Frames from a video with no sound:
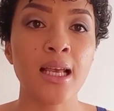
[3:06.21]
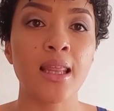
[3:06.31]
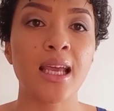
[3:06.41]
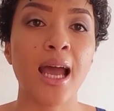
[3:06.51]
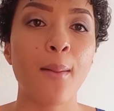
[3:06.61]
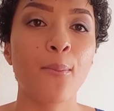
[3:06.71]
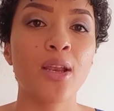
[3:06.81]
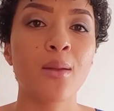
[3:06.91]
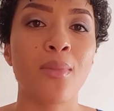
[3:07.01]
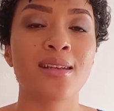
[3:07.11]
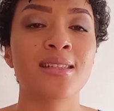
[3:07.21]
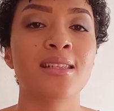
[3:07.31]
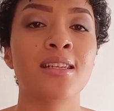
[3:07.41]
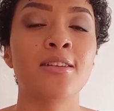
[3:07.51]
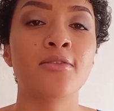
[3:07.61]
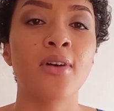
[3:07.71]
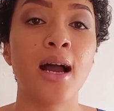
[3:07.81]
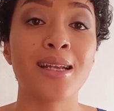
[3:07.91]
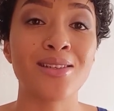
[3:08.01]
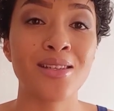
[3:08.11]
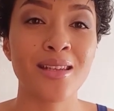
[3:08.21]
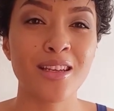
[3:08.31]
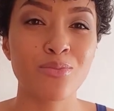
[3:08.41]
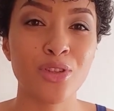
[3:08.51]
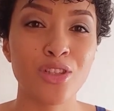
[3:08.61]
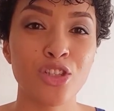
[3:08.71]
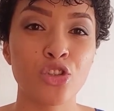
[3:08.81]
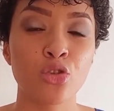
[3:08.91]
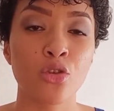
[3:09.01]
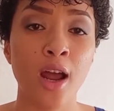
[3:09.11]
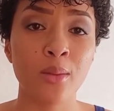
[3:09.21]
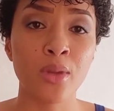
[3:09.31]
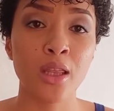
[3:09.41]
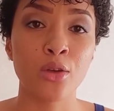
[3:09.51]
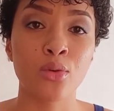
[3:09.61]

The company must deliver a statement describing the